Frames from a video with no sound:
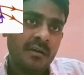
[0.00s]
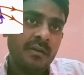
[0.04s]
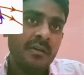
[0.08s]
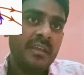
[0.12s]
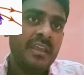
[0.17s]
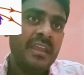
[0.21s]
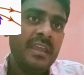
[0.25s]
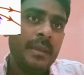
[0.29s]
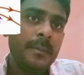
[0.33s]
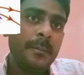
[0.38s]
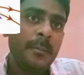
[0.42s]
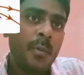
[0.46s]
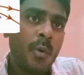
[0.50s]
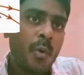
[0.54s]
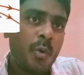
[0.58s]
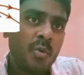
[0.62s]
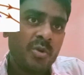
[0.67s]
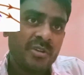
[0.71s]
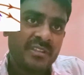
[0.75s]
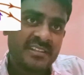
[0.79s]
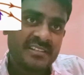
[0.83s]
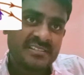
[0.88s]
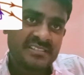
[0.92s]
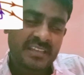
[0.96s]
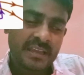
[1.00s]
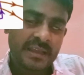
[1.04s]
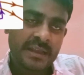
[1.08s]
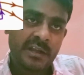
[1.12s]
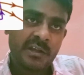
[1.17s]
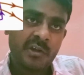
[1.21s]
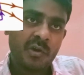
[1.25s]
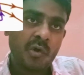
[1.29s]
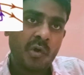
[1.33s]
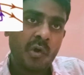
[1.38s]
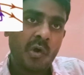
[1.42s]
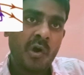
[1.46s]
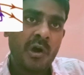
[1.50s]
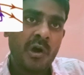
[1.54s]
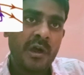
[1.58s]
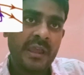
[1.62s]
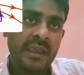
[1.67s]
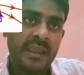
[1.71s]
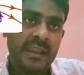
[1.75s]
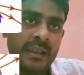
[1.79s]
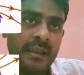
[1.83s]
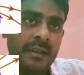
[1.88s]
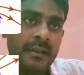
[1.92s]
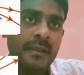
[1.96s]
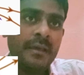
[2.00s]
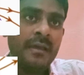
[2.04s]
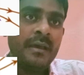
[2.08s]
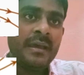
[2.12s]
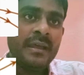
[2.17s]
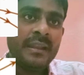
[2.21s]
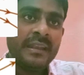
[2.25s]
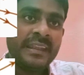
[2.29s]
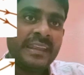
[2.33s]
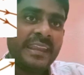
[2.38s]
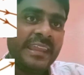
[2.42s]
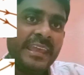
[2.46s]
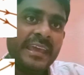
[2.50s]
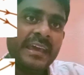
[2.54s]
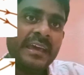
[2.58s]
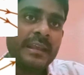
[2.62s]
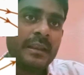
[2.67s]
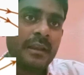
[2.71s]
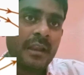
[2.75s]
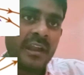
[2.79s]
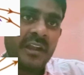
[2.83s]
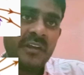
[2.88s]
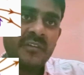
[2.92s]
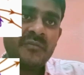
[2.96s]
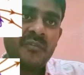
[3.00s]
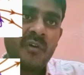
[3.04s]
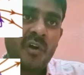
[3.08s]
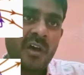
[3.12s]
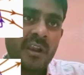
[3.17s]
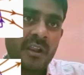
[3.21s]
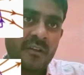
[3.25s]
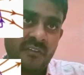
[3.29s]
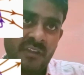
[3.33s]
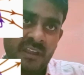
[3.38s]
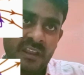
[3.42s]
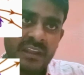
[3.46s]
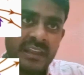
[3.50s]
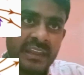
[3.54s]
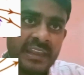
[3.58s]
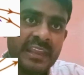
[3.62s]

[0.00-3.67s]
he moved the second coil near and far away.